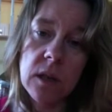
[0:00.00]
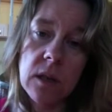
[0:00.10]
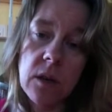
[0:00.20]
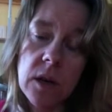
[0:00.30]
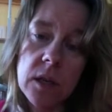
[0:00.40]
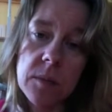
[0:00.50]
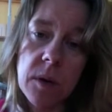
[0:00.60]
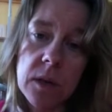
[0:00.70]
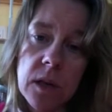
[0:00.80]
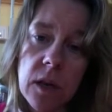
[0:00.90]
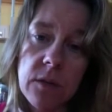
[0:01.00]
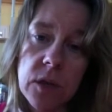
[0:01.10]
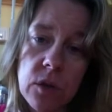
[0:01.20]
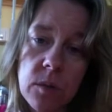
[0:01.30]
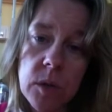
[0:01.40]
not the greatest spot to have a
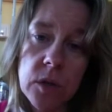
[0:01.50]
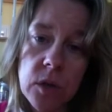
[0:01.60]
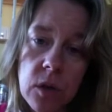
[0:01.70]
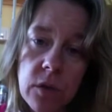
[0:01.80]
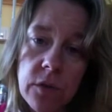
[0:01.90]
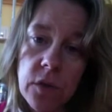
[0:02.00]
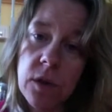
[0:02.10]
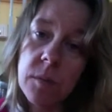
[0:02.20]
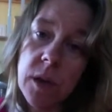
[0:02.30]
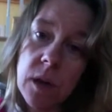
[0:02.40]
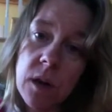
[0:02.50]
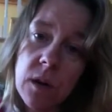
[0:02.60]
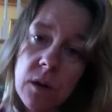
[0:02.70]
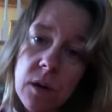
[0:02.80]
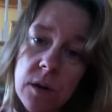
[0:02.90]
tumor. So if you're planning
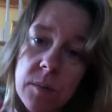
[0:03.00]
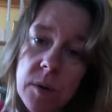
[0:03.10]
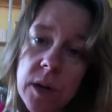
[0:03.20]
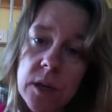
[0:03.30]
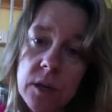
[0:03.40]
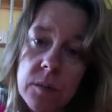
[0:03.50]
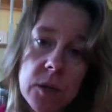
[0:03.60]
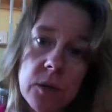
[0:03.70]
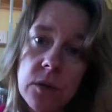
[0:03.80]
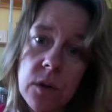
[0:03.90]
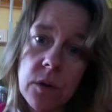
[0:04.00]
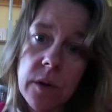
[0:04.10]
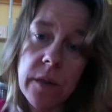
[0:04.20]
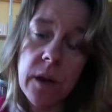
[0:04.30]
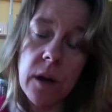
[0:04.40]
on growing a brain tumor, don't grow
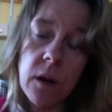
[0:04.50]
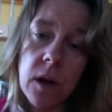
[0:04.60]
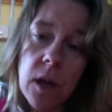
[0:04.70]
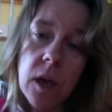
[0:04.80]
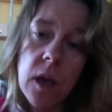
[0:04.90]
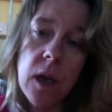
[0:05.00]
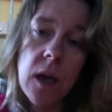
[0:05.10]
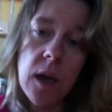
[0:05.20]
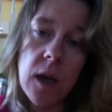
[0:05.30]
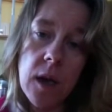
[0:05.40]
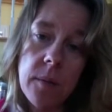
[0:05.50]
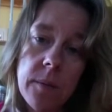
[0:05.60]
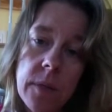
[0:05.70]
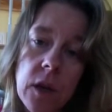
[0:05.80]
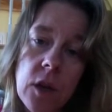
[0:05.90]
one there.
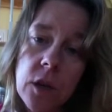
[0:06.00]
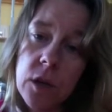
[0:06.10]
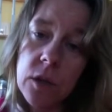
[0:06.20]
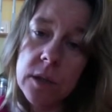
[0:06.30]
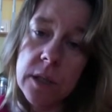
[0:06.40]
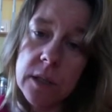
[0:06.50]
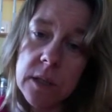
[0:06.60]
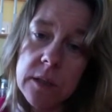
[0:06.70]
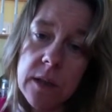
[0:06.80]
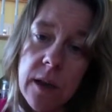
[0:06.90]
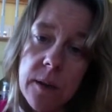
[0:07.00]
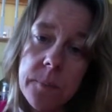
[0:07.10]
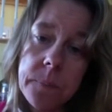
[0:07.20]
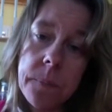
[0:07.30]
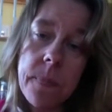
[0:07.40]
The good news is
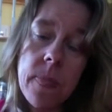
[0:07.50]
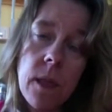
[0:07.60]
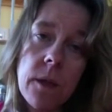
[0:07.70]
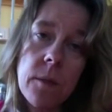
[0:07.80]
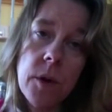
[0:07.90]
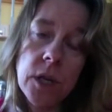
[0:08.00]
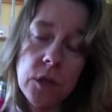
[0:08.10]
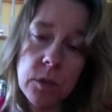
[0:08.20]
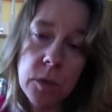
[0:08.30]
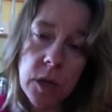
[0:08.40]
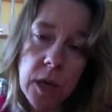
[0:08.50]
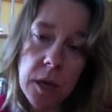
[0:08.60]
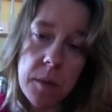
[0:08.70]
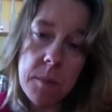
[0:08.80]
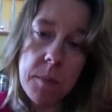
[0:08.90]
that the brain tumor
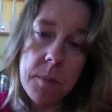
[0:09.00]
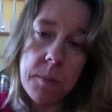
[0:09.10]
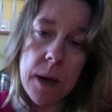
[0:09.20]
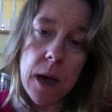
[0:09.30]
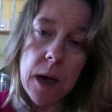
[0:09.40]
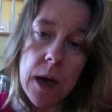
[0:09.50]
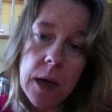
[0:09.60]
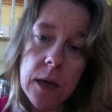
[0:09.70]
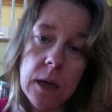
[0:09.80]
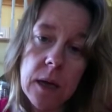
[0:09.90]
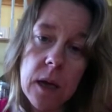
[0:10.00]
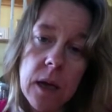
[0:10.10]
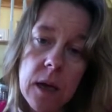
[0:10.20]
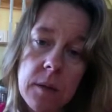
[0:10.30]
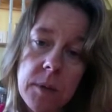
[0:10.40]
came back.
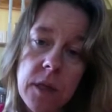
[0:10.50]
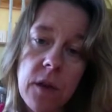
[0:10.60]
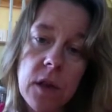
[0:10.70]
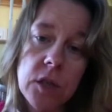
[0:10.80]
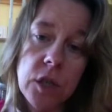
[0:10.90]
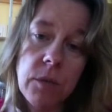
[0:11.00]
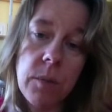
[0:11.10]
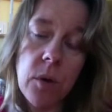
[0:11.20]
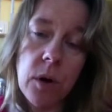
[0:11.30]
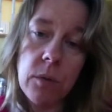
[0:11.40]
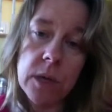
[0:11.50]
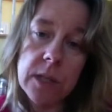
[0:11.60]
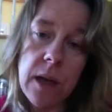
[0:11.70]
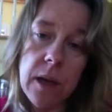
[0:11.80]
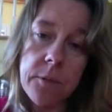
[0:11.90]
The pathology report was
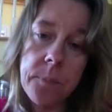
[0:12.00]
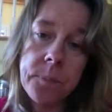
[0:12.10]
that